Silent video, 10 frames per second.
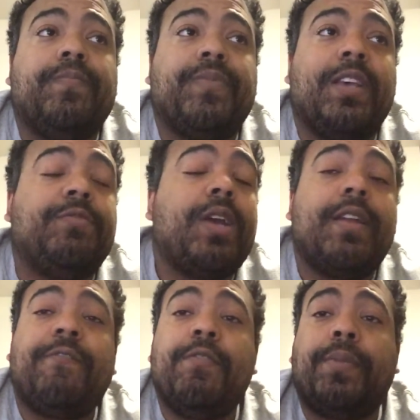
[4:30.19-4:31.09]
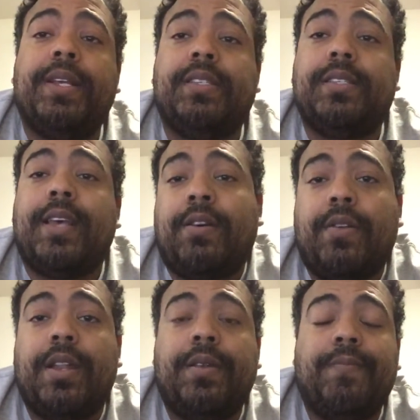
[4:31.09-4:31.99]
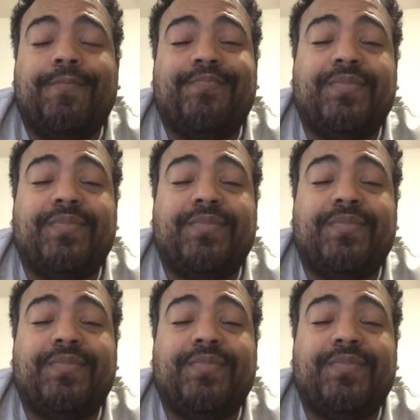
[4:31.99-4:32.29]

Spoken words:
And I've tried a few places out, and